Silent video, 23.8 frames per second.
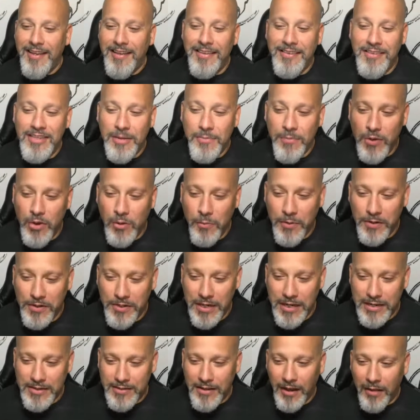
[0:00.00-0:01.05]
Jim Cooper
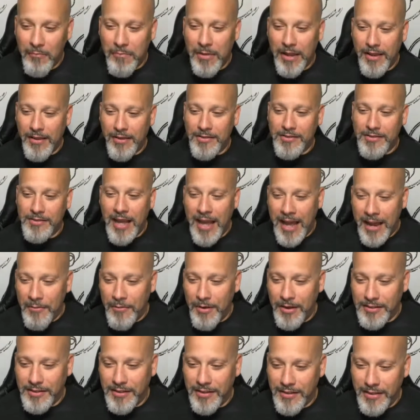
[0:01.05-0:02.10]
says, dumbbells? I
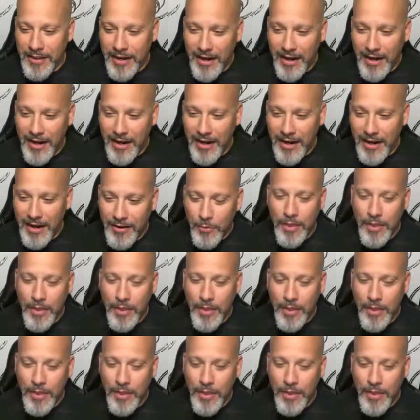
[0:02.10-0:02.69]
wasn't there.